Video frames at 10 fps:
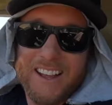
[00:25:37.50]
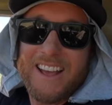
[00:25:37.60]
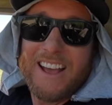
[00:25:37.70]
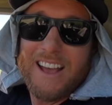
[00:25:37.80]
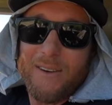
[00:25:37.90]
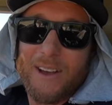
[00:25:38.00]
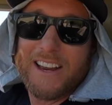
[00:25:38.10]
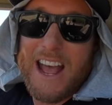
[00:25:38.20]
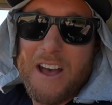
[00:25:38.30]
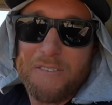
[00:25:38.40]
and we're
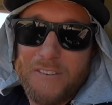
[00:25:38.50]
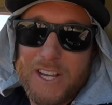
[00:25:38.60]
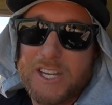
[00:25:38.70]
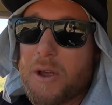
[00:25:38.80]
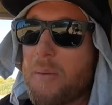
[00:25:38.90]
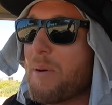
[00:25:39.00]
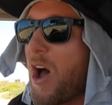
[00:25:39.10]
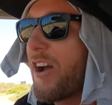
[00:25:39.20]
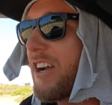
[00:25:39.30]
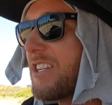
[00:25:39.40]
gonna have fish
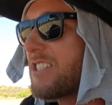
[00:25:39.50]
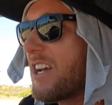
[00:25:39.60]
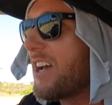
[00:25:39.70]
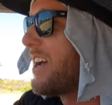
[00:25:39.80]
burgers.